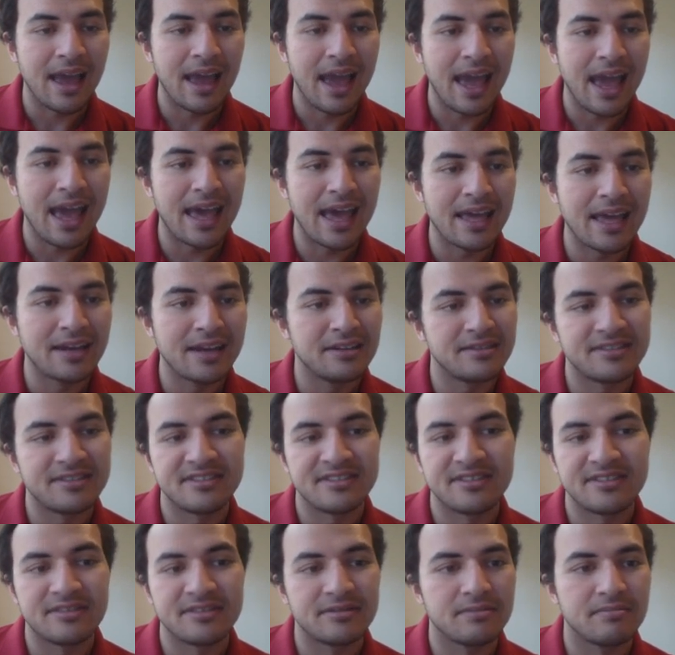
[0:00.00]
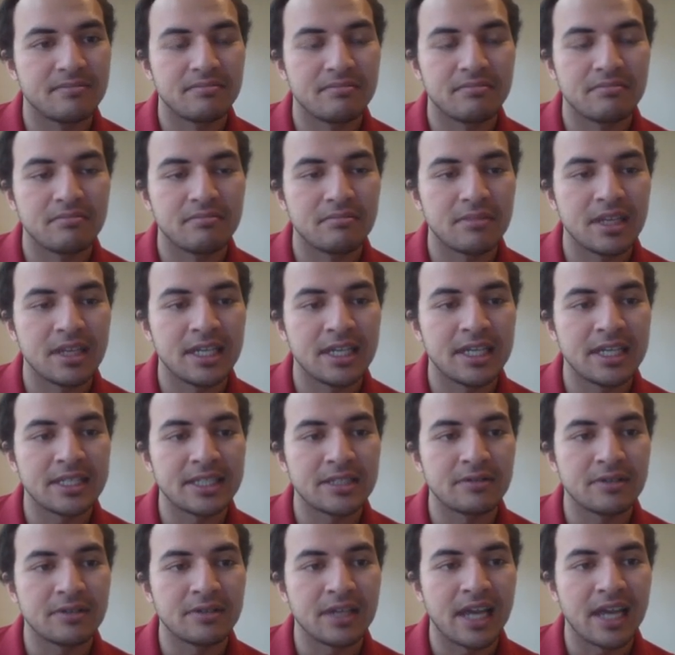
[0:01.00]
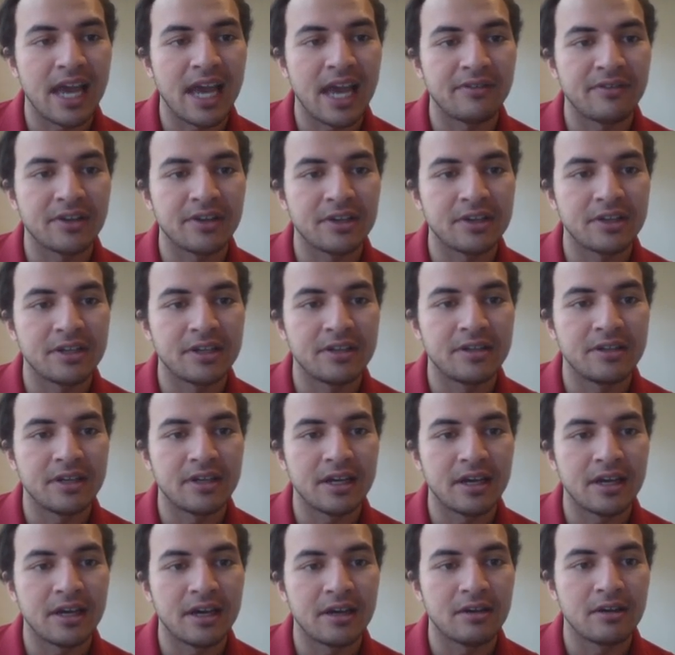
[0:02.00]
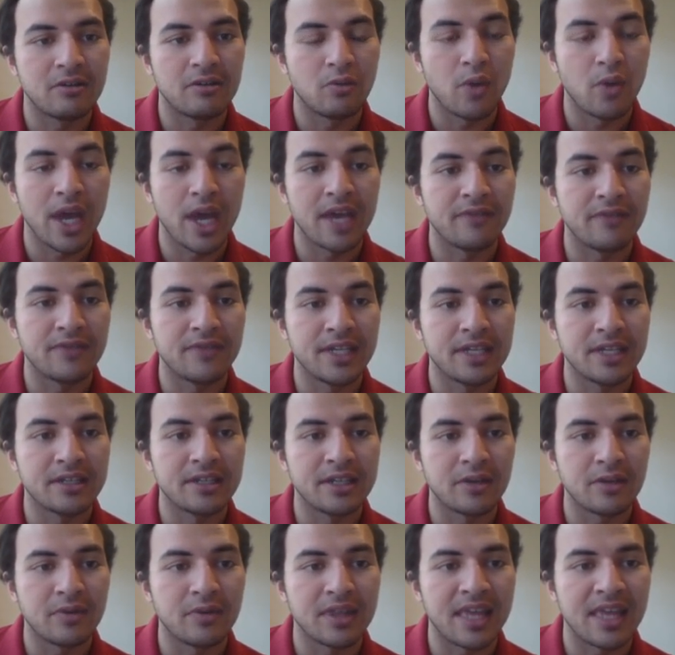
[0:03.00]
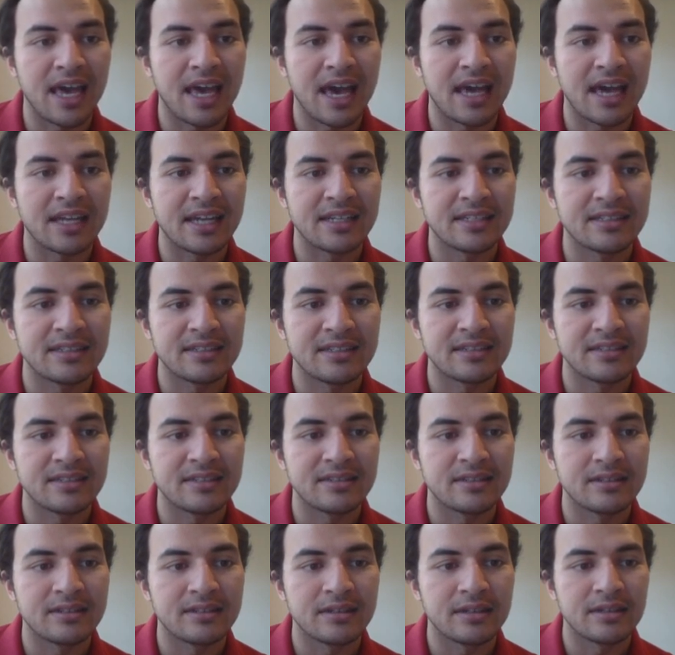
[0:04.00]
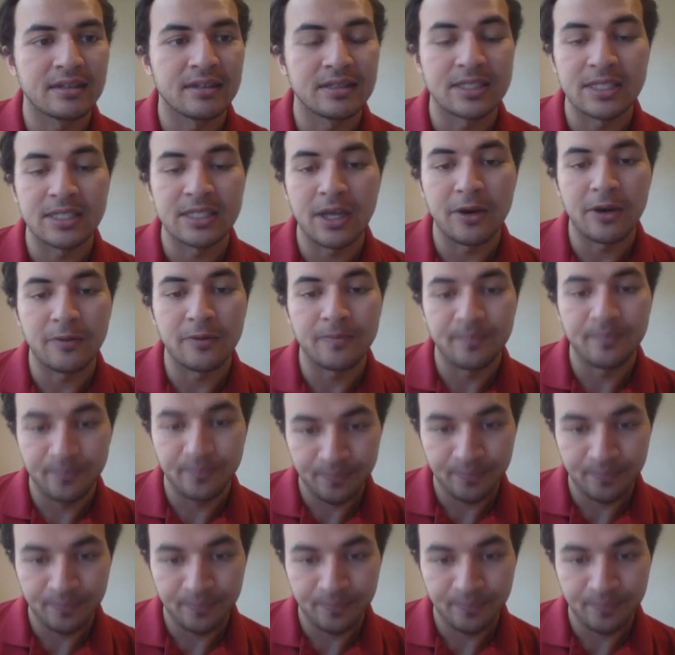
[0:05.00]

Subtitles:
And he doesn't really have a good way of dealing with that. So